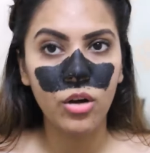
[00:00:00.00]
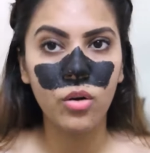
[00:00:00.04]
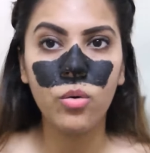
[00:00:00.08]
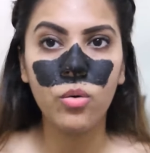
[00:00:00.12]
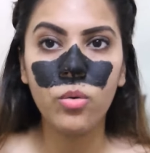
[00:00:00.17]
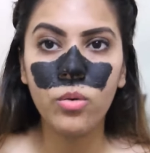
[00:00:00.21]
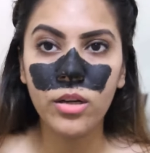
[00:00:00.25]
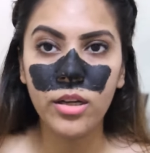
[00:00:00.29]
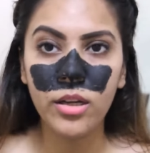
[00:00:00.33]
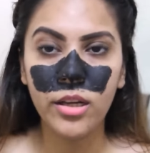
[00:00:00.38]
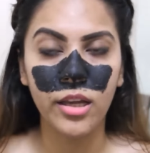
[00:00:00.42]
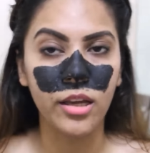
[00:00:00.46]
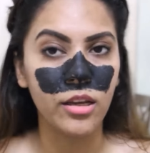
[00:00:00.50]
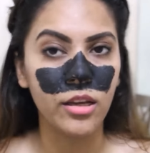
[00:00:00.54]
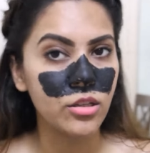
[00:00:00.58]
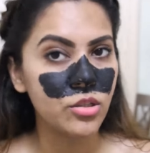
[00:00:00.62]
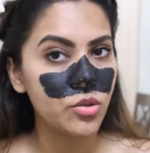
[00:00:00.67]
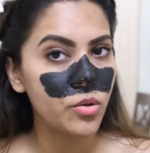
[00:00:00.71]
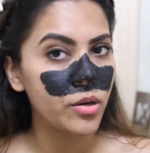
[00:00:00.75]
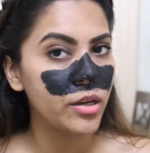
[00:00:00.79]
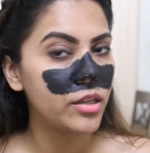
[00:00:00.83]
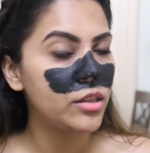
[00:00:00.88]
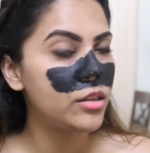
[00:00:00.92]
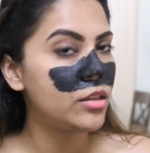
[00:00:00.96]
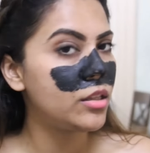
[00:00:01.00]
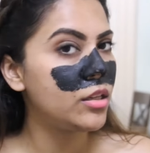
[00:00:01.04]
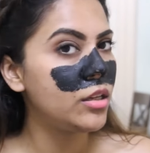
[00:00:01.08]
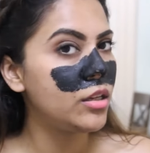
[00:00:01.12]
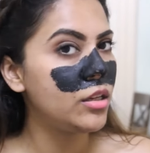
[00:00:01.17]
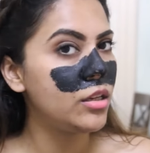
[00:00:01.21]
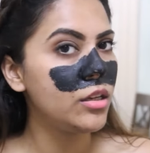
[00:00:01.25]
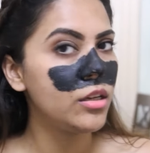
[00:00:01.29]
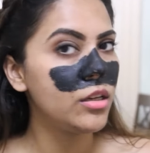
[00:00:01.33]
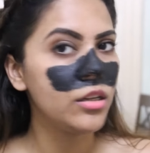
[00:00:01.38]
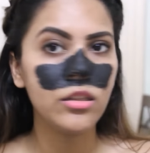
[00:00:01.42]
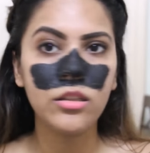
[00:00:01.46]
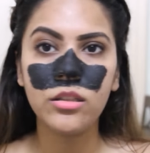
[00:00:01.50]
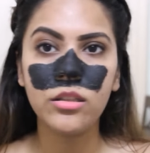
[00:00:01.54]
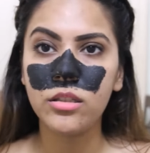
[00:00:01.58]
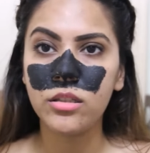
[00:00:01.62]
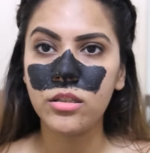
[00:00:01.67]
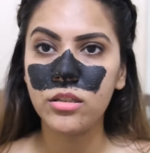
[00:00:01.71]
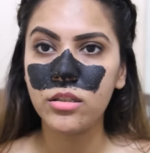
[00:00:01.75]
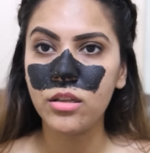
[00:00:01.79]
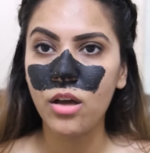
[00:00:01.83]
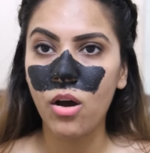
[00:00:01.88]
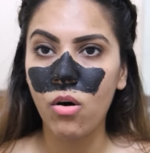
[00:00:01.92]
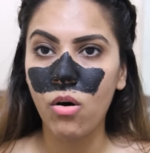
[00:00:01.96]
Okay, so I think
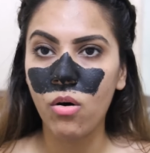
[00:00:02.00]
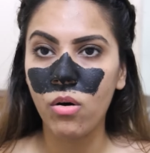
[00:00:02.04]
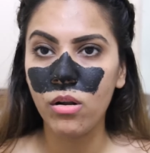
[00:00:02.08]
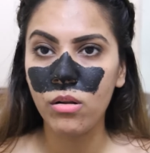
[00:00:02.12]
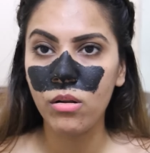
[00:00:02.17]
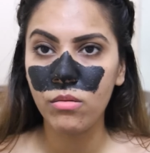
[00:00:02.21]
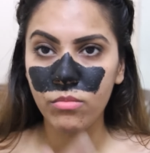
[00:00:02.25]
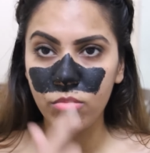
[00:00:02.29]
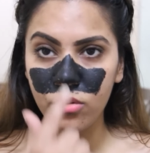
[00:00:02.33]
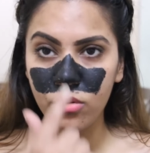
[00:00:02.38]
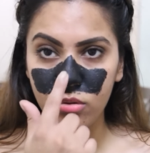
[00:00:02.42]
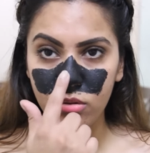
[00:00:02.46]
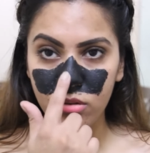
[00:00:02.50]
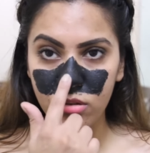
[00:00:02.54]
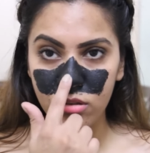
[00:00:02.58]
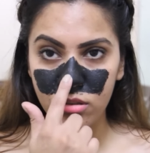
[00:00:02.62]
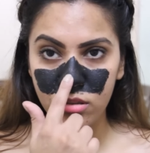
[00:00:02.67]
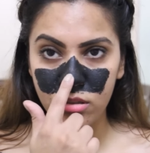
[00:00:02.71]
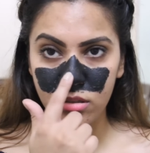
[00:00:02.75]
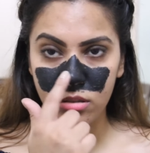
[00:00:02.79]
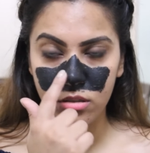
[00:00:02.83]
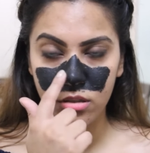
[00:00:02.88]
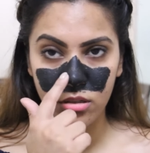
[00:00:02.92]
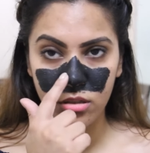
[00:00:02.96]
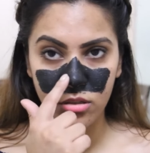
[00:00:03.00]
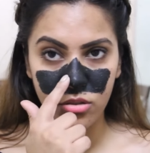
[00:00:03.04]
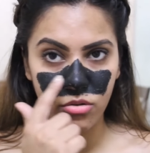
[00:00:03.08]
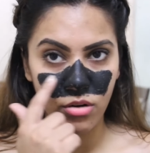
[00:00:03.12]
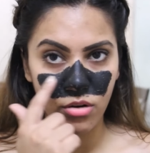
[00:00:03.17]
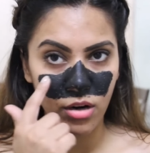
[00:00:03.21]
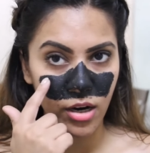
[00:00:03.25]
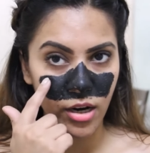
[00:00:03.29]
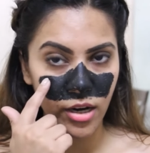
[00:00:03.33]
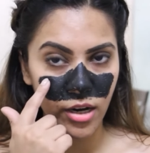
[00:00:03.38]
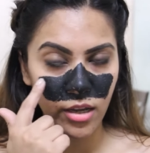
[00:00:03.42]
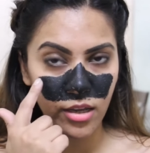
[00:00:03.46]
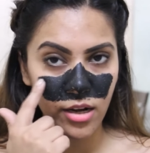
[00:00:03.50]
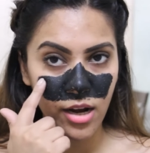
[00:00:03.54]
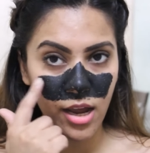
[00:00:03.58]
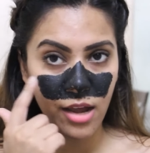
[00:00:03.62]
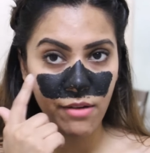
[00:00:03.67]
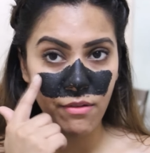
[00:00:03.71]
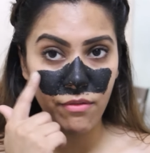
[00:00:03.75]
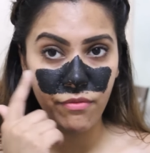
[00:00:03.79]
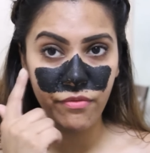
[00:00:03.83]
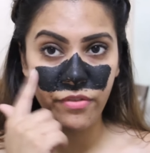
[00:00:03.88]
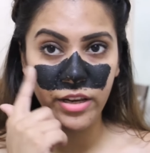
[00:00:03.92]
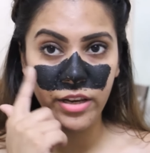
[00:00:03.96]
it's almost dry, and I
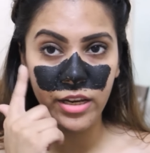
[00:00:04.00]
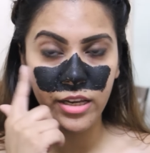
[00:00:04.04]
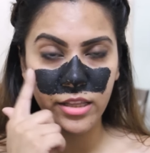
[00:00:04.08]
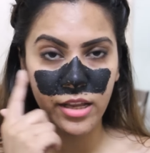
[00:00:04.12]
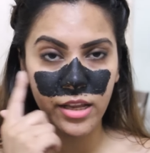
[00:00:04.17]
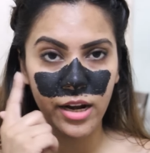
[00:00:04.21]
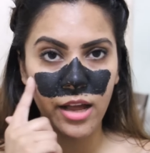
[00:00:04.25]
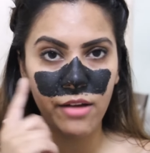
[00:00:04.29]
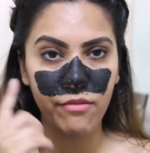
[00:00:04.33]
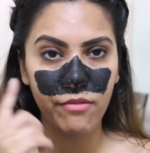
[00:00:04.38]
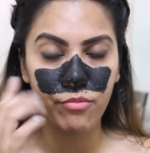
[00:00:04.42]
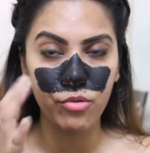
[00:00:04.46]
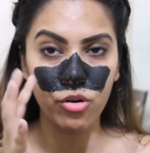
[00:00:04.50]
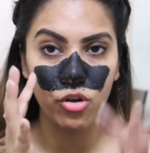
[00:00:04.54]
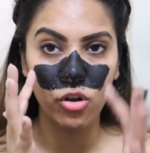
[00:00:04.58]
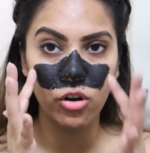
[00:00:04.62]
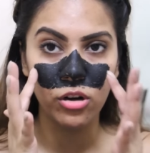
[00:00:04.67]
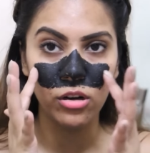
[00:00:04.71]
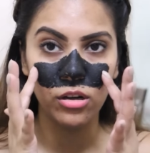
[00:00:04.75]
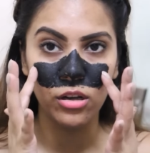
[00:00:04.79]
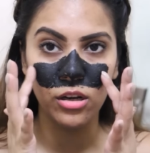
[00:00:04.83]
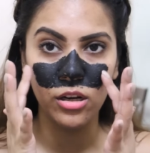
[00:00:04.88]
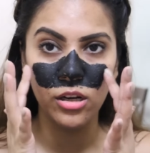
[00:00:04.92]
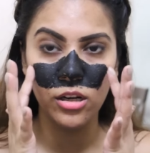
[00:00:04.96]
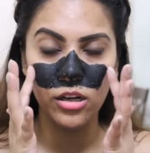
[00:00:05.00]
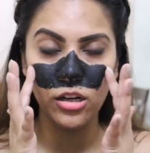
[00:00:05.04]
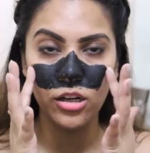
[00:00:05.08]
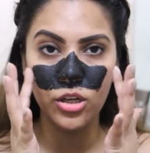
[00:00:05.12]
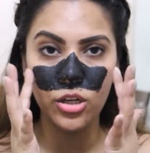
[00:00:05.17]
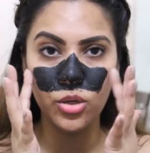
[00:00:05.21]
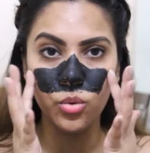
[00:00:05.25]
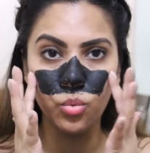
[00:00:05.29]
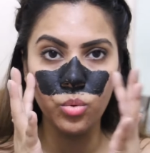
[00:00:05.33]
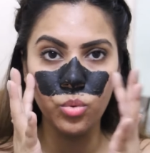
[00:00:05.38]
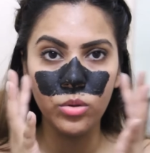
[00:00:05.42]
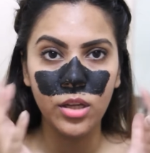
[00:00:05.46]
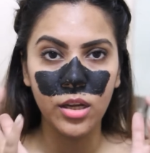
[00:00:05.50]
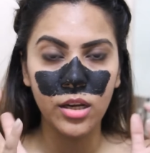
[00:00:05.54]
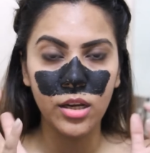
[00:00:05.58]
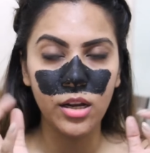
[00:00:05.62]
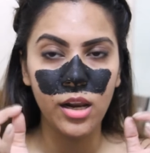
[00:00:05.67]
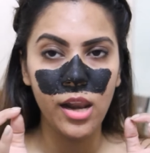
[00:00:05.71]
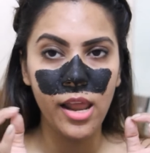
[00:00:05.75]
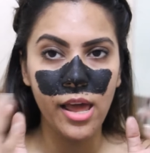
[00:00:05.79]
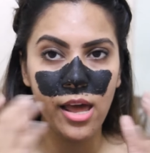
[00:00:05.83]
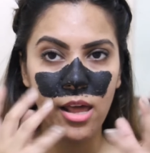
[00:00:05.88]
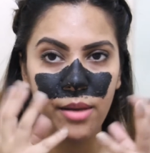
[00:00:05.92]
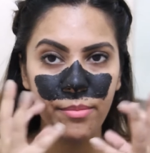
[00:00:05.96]
have a feeling that I have put on a little too thin
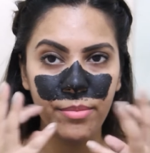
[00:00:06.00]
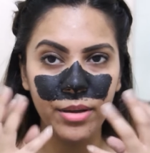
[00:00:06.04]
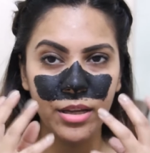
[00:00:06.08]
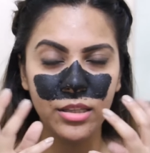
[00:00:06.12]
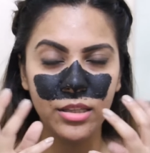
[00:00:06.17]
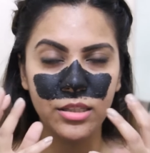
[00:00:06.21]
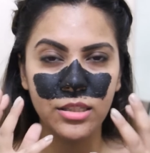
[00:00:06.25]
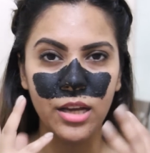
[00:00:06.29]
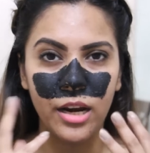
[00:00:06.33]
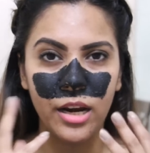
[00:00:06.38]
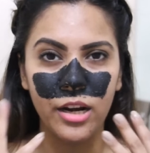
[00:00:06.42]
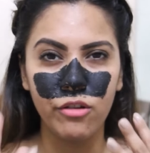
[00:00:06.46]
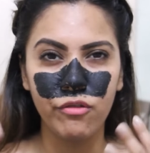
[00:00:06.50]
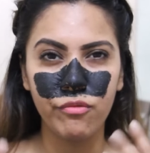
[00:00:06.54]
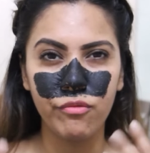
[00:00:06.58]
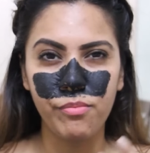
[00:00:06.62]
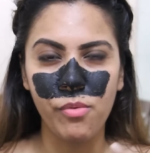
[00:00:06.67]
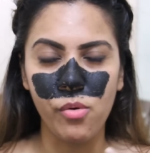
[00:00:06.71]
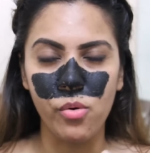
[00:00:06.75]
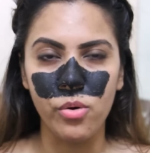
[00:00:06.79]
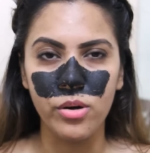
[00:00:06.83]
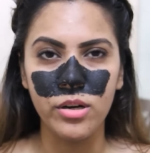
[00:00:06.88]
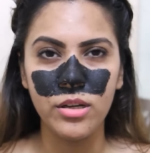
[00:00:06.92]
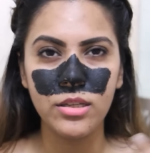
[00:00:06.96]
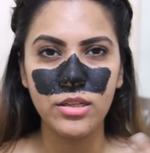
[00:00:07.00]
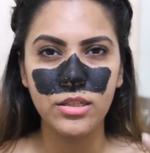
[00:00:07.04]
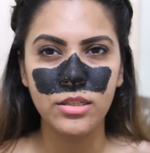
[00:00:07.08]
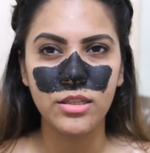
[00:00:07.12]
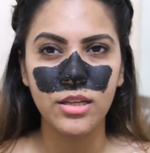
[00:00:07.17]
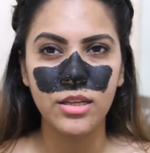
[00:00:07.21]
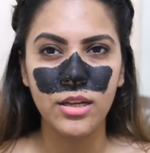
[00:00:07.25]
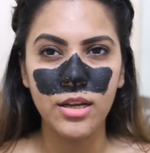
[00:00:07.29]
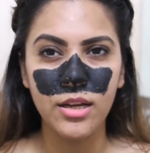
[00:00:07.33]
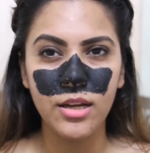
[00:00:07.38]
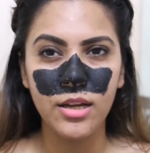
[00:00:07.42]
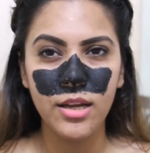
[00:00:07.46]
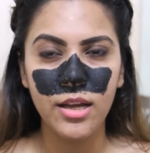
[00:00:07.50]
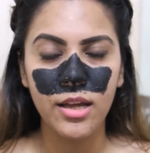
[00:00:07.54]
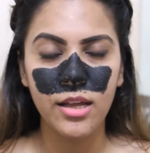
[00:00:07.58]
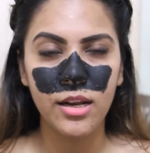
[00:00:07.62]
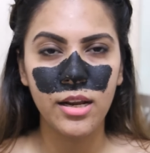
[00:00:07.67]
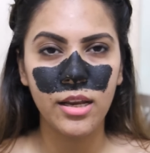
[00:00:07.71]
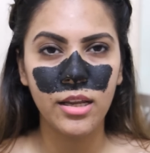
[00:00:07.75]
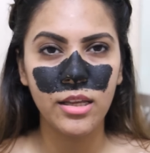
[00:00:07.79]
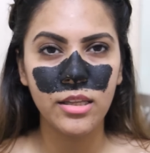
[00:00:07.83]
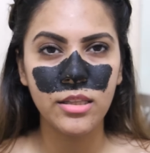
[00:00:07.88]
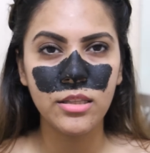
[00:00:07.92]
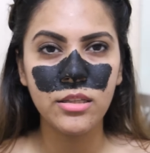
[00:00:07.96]
a layer because it's kind of porous
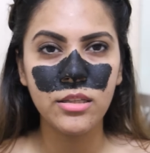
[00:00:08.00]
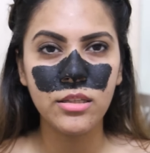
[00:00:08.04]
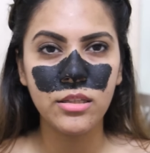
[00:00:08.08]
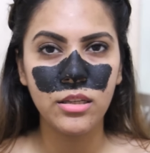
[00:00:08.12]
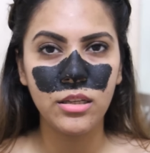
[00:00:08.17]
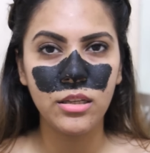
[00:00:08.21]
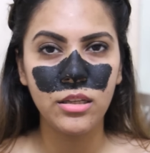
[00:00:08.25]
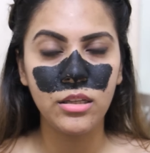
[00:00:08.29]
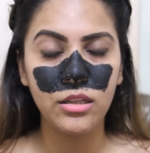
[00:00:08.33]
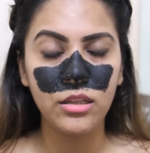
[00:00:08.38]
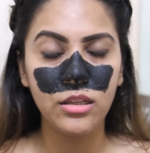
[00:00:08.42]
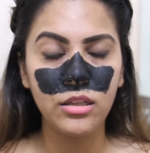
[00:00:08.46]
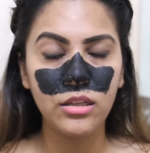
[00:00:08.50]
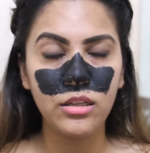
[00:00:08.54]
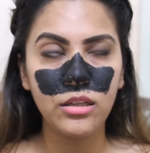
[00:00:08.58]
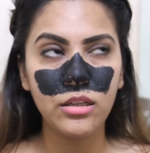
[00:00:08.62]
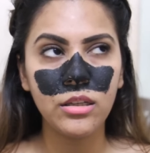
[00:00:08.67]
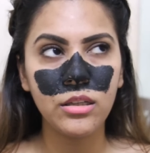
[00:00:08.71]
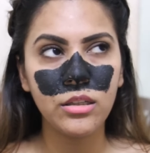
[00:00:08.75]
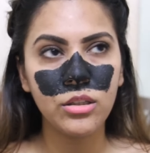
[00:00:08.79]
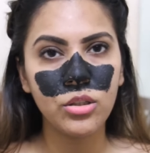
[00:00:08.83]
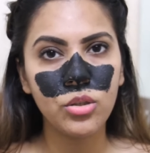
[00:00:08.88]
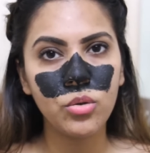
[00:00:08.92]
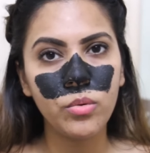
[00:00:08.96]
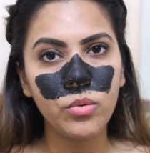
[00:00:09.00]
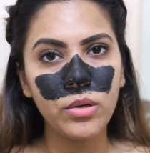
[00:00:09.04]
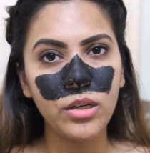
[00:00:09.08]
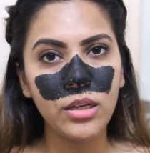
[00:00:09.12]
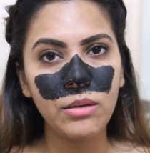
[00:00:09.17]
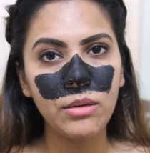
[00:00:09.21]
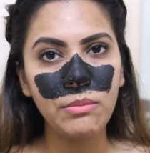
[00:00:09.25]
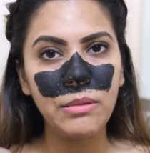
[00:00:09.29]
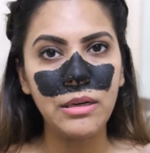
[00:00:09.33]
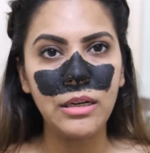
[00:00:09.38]
and I can see through it.